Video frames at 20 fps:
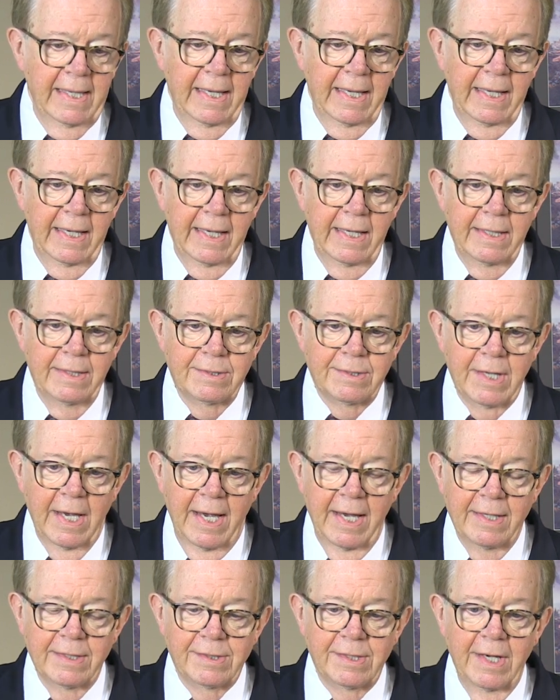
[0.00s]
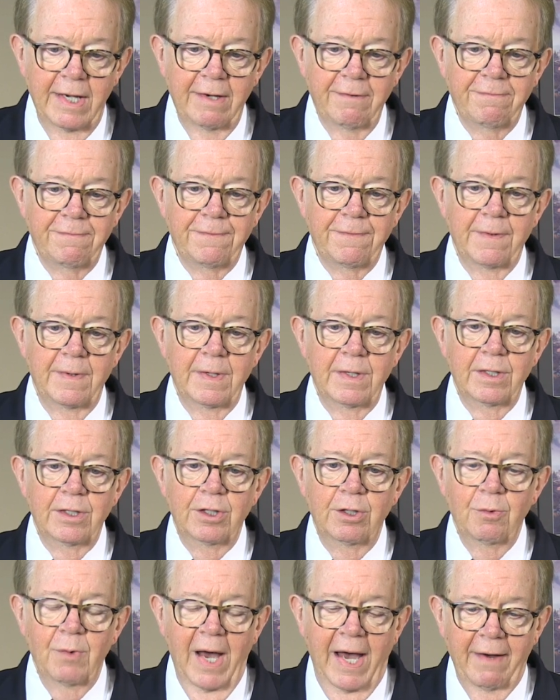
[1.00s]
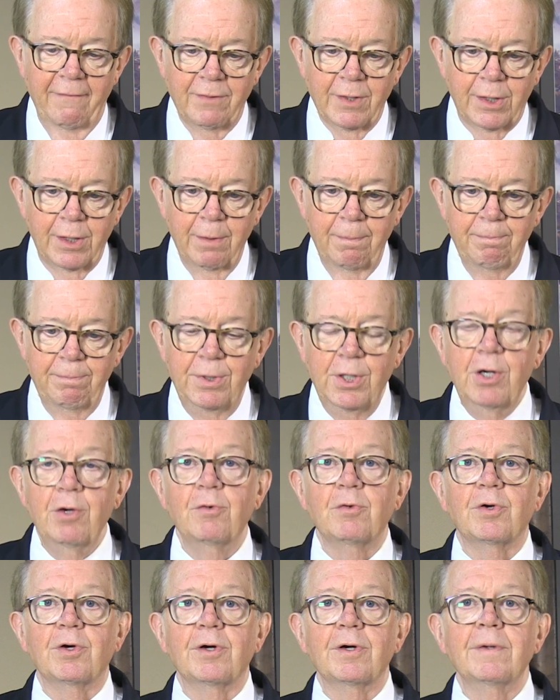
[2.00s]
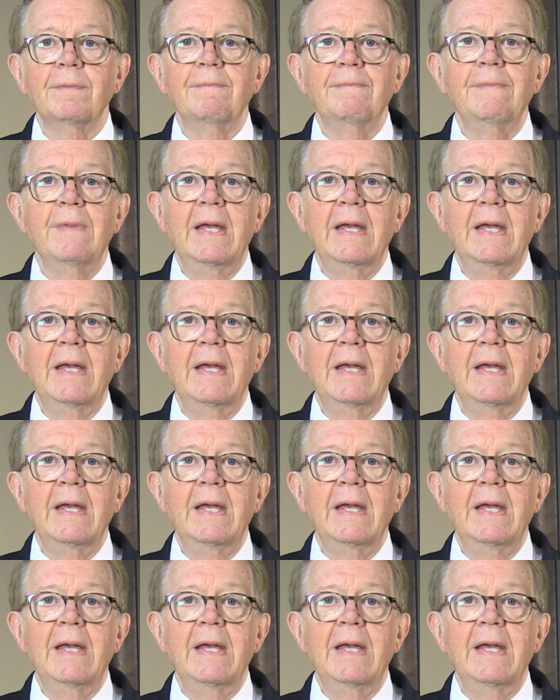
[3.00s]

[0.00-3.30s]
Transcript: It is as if you have a computer